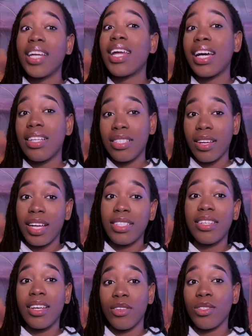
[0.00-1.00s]
the answer and
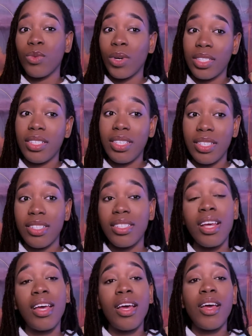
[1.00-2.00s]
tell us what it is.
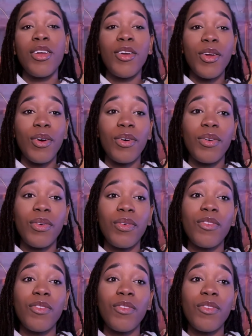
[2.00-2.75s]
Now,